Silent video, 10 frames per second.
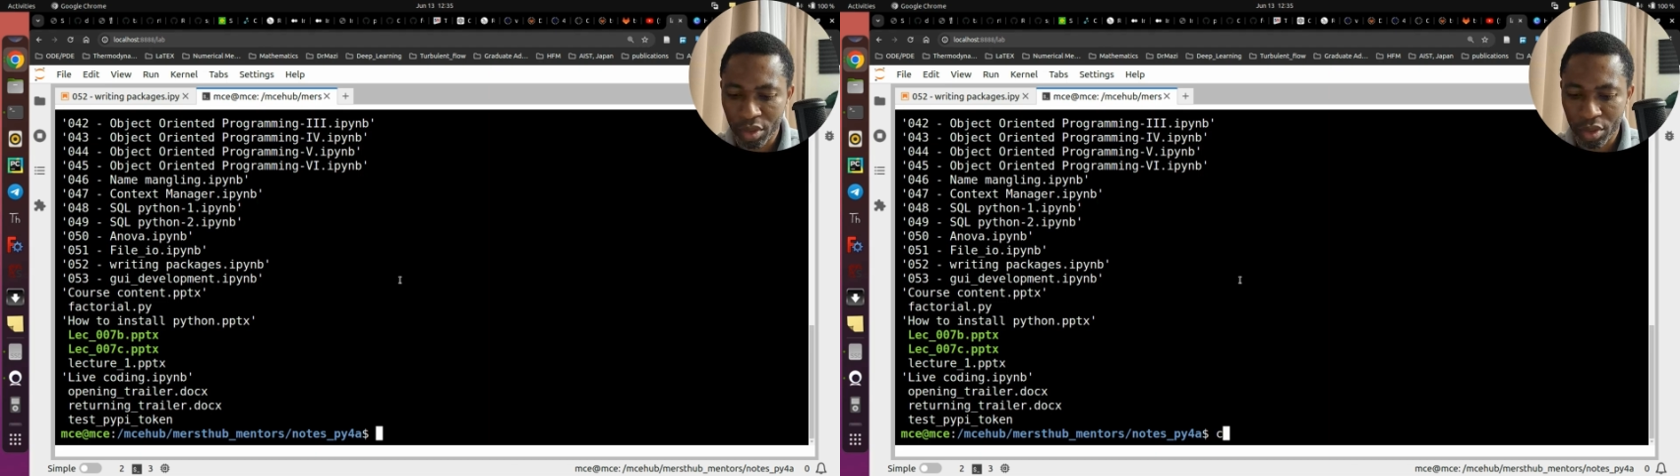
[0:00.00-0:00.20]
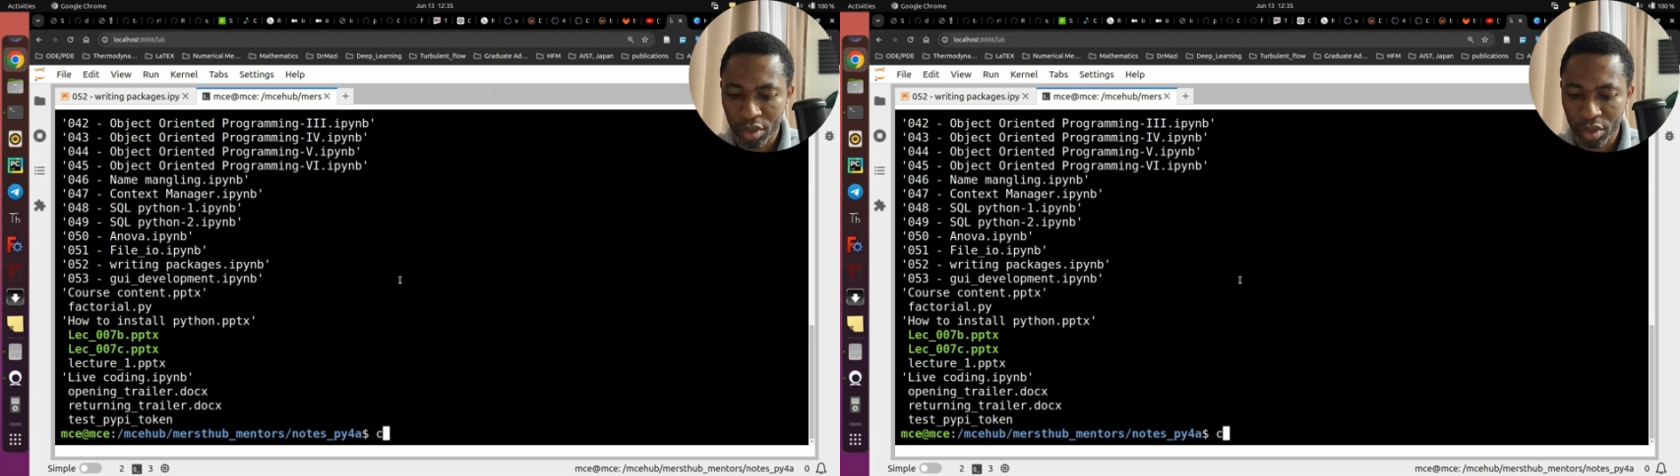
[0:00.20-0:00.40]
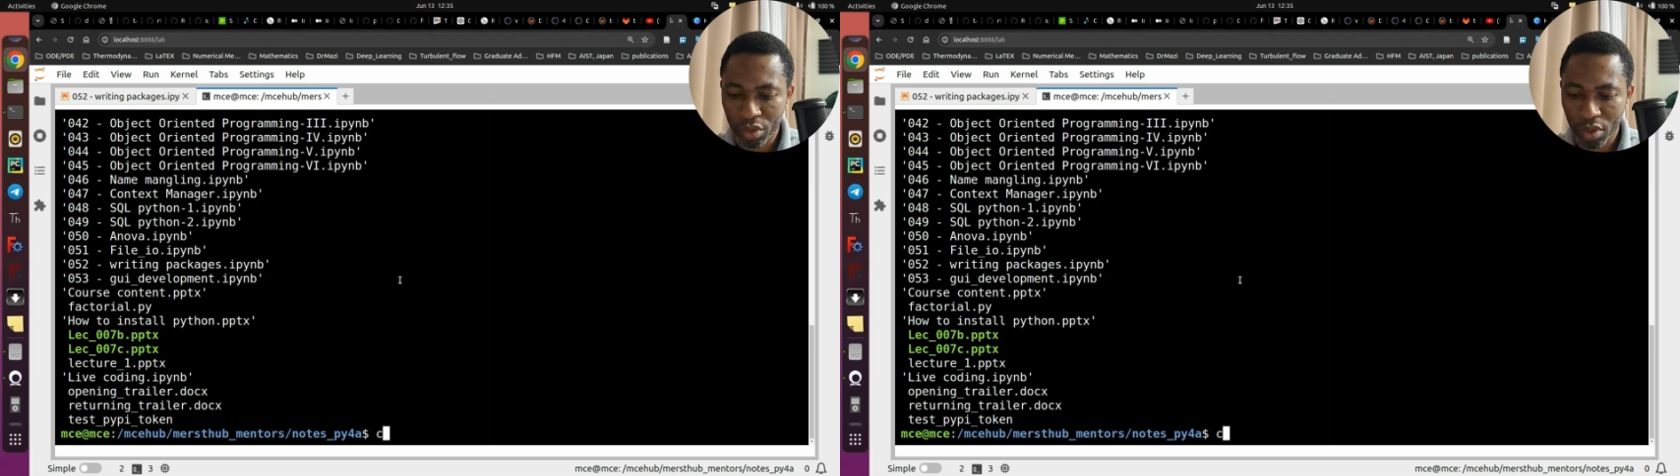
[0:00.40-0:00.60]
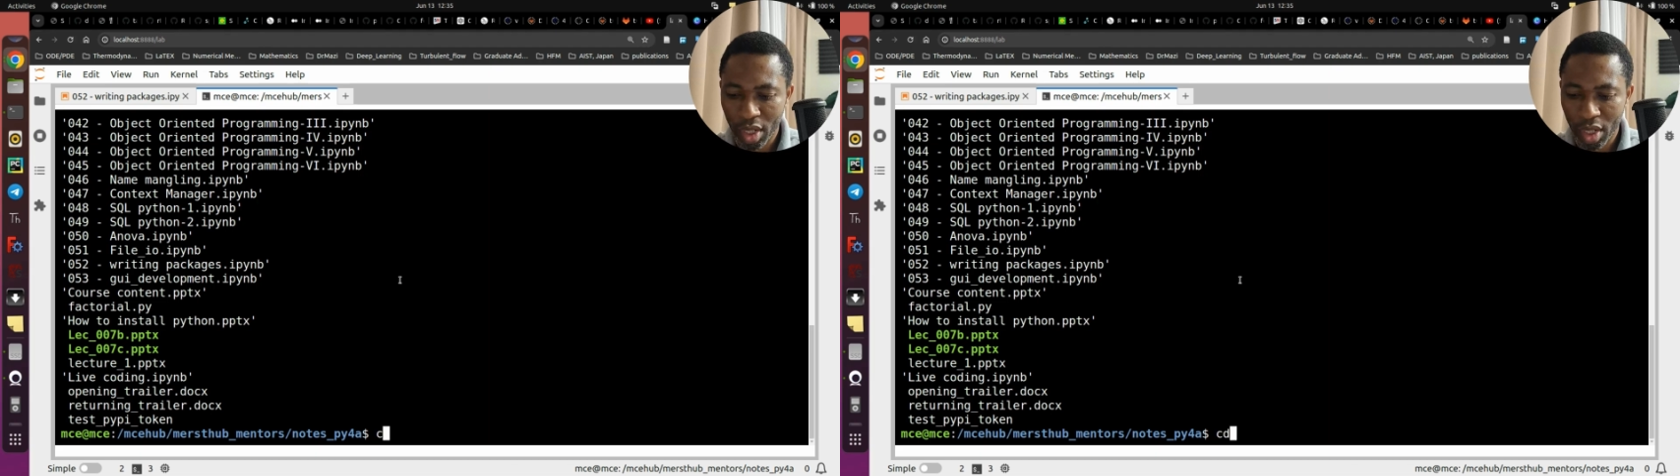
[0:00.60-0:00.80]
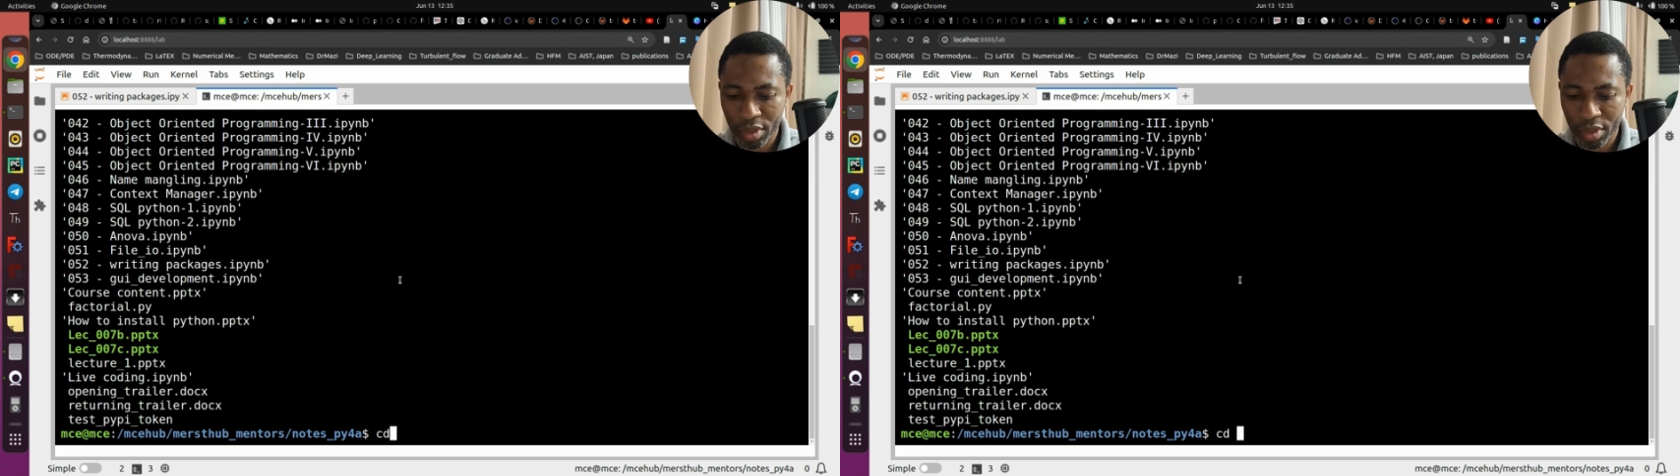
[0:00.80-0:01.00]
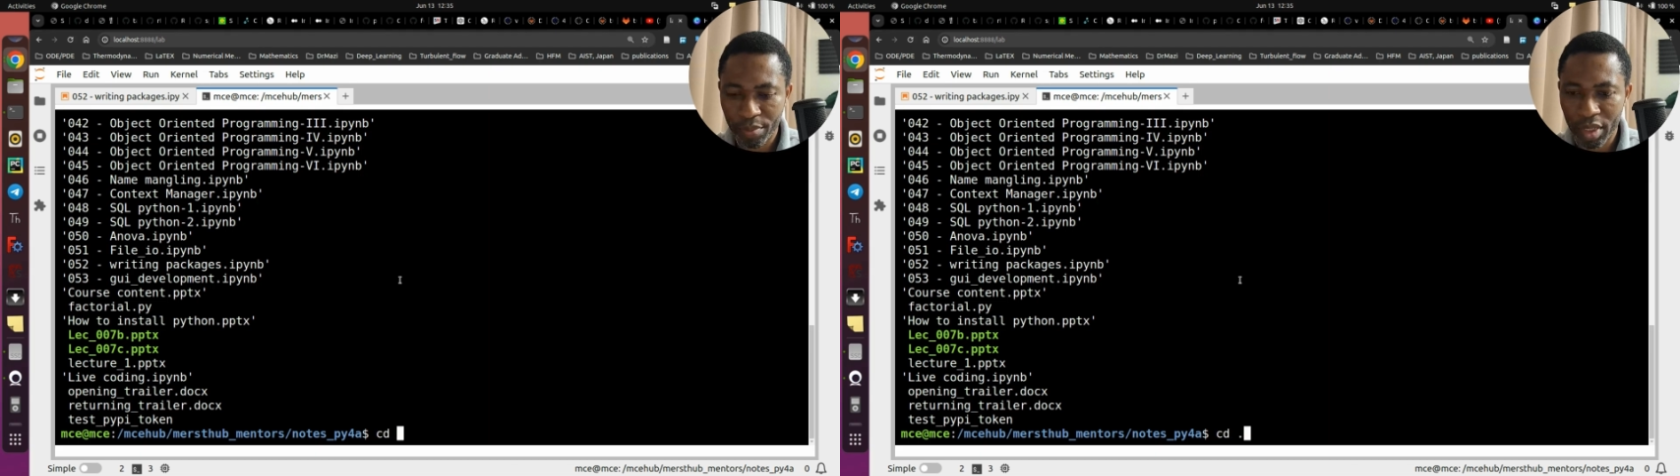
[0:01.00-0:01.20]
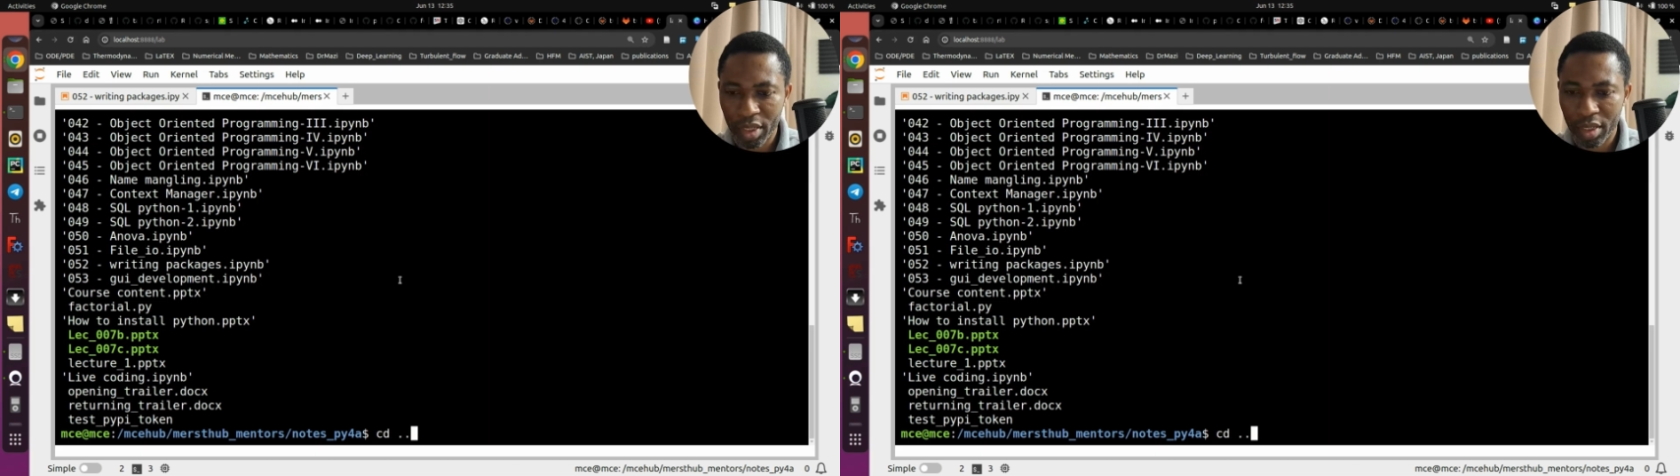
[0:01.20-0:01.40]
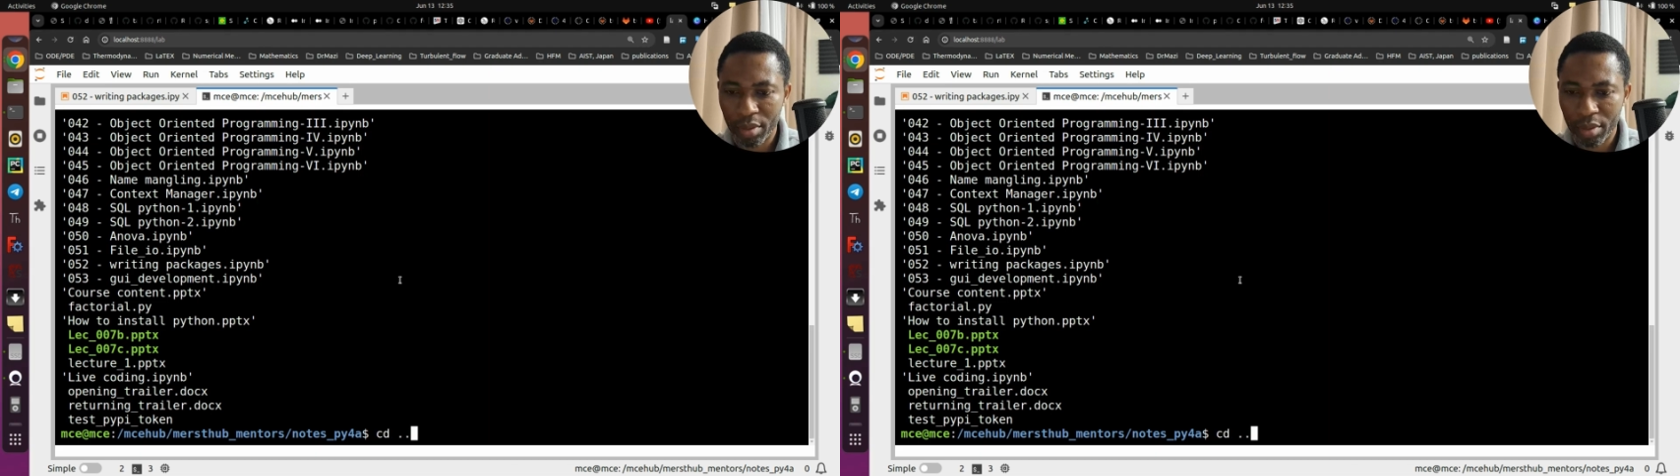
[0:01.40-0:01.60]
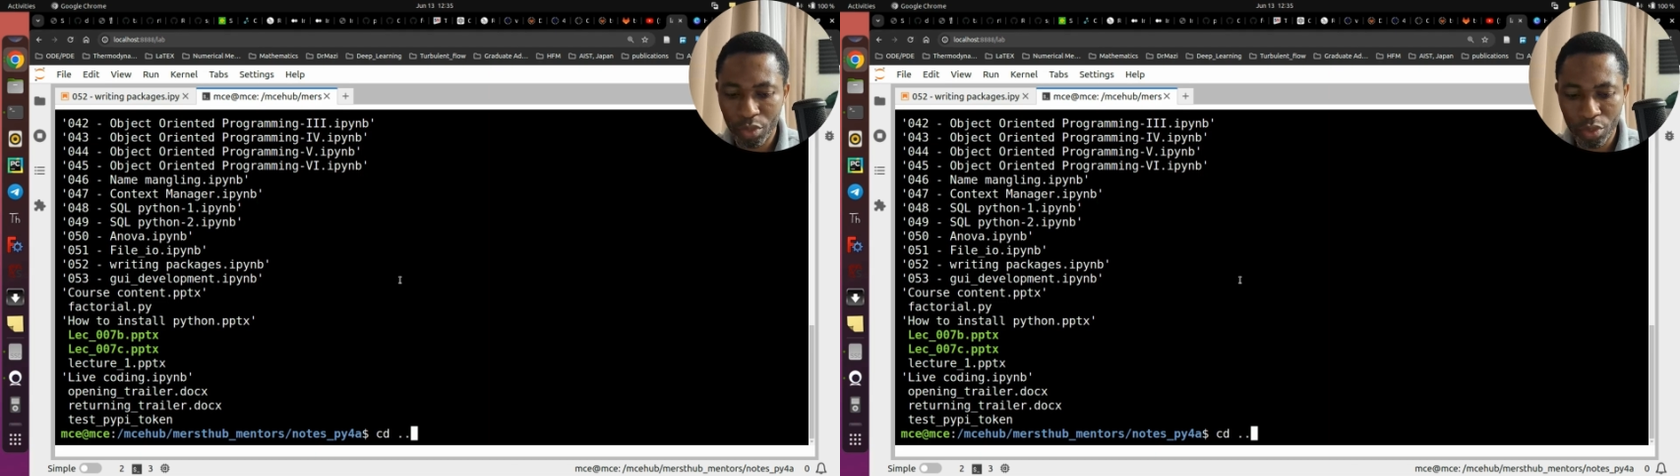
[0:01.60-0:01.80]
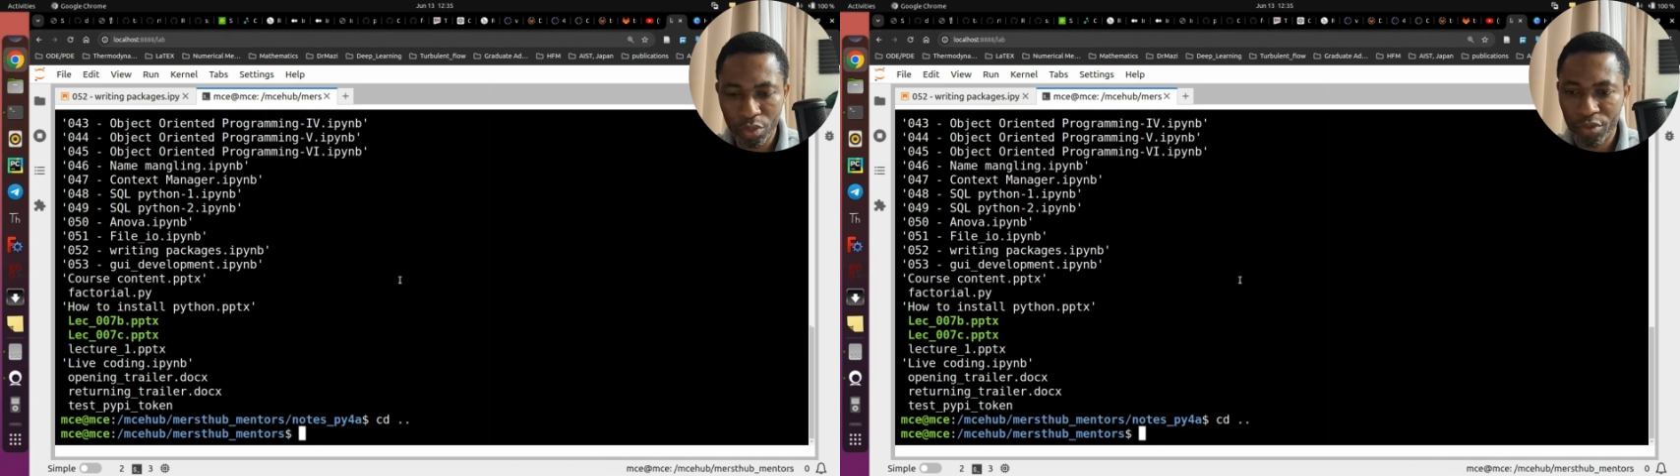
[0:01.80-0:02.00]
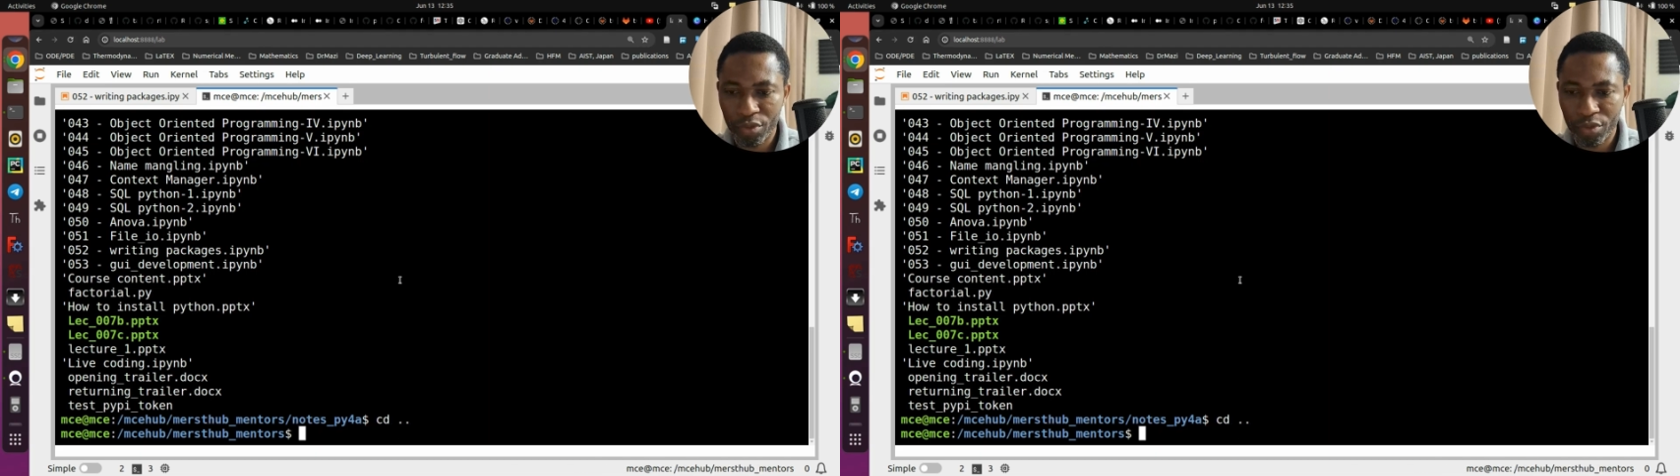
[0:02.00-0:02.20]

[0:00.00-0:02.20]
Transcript: so I'll simply move